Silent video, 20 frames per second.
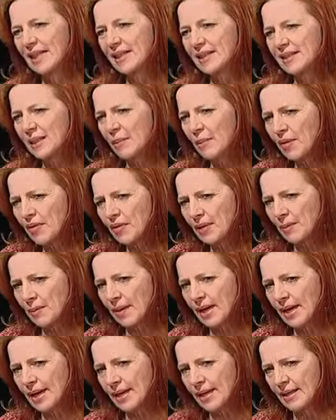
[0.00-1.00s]
Some of them
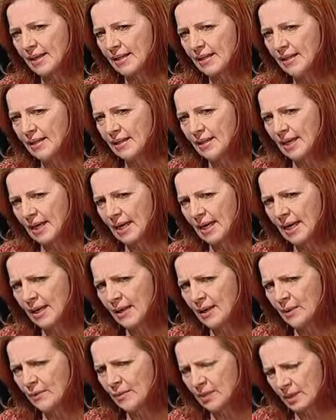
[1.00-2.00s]

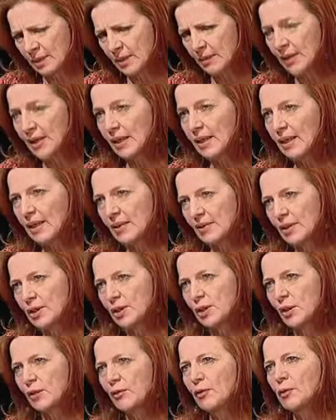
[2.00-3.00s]
are typically in the
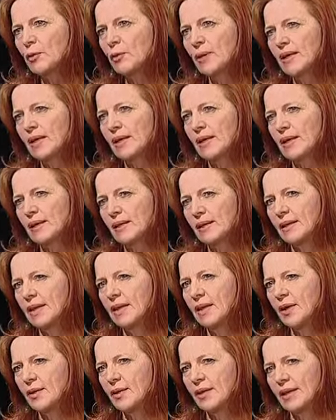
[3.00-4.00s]
software
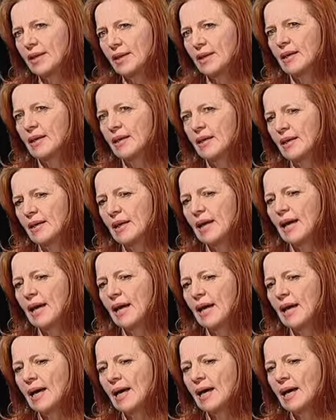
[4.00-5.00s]
area,
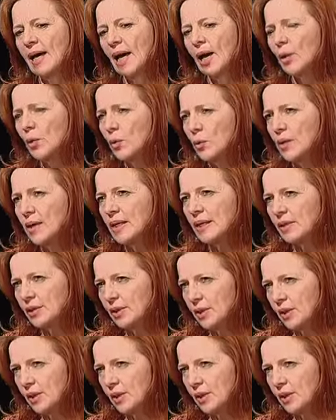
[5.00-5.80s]
are always